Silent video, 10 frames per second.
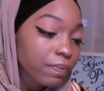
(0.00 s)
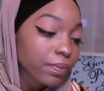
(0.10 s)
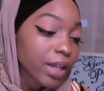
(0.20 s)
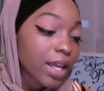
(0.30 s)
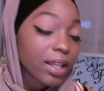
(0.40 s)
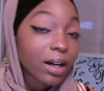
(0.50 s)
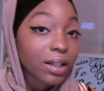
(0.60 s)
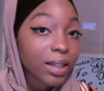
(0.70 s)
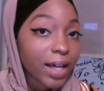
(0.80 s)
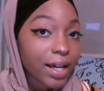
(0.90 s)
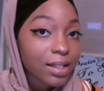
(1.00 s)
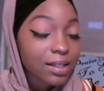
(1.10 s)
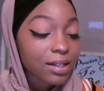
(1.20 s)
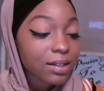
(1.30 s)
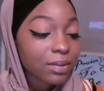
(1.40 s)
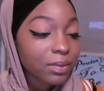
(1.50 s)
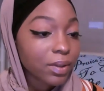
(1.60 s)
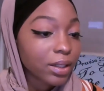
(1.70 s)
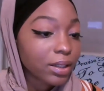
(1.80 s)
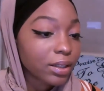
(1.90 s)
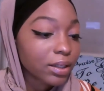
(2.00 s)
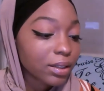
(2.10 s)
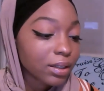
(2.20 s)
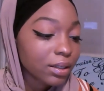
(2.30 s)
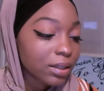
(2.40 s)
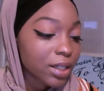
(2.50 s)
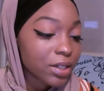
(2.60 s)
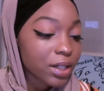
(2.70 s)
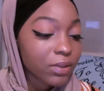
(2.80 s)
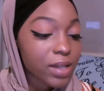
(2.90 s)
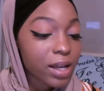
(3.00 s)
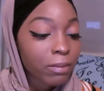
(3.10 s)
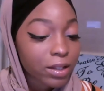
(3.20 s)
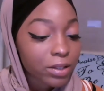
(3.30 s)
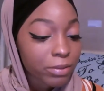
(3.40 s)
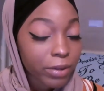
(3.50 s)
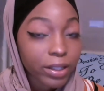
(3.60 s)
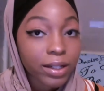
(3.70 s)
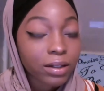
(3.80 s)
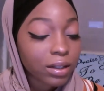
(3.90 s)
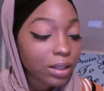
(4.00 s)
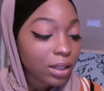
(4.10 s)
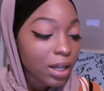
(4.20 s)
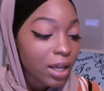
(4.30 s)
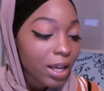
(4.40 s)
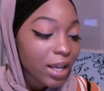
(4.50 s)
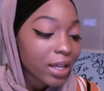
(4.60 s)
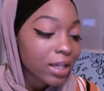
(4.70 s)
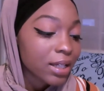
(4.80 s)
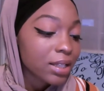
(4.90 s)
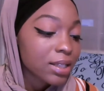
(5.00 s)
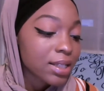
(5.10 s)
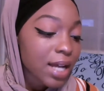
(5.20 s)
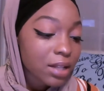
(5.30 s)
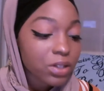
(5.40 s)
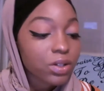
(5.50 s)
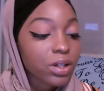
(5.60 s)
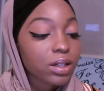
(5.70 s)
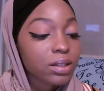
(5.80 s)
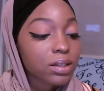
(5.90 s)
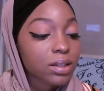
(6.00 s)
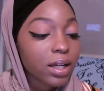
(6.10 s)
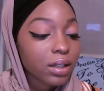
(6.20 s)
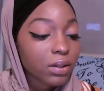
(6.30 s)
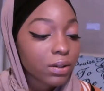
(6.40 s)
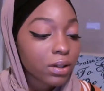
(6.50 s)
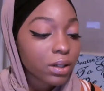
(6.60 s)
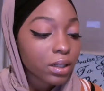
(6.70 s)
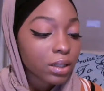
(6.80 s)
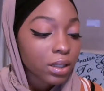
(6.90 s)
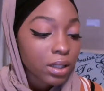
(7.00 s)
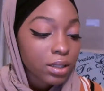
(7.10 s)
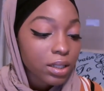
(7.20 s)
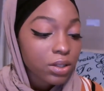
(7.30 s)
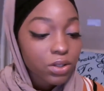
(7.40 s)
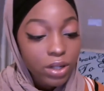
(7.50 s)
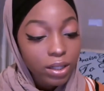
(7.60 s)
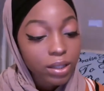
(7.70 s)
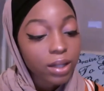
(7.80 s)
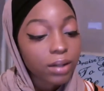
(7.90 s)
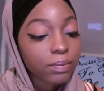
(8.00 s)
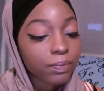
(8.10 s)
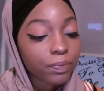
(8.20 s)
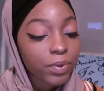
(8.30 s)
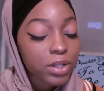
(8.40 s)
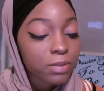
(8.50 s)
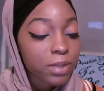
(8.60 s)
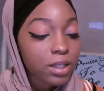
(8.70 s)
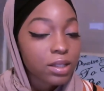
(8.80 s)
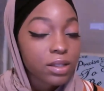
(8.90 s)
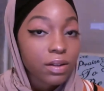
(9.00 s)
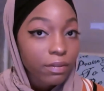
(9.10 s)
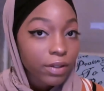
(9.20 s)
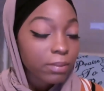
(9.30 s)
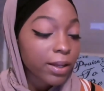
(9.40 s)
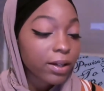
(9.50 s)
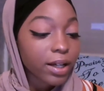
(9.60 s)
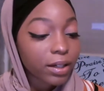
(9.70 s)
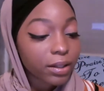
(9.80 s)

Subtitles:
And our last word that she gives etymology breakdown on is tonstrix and or tonstricula, which means female cutter.